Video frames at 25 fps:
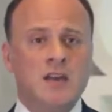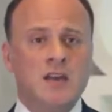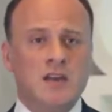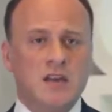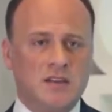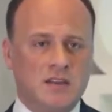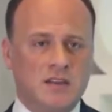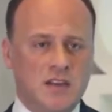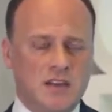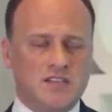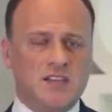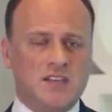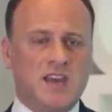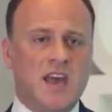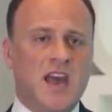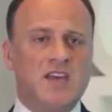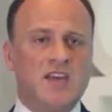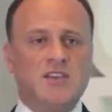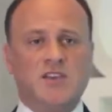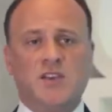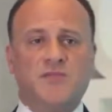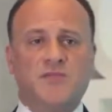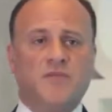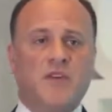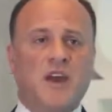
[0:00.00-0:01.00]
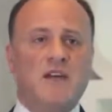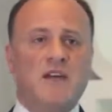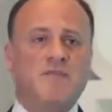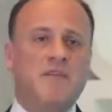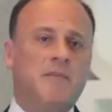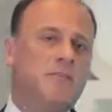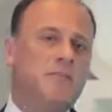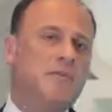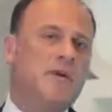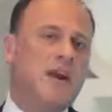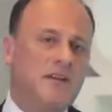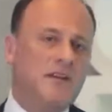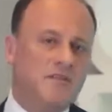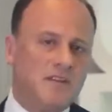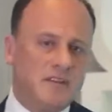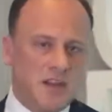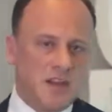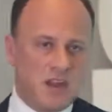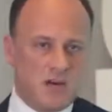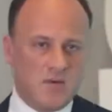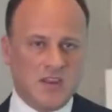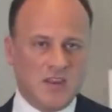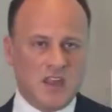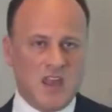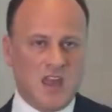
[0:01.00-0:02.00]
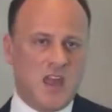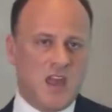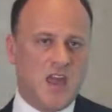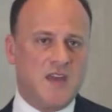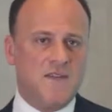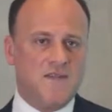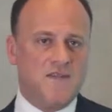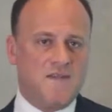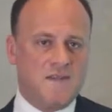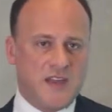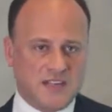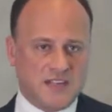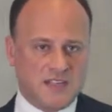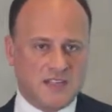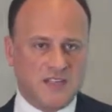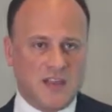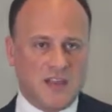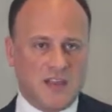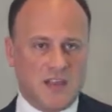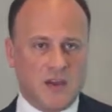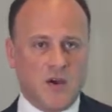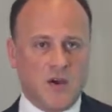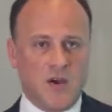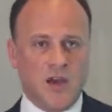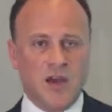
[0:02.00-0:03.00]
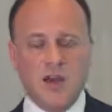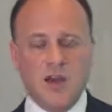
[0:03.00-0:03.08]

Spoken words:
in this case, if we have a private equity investing,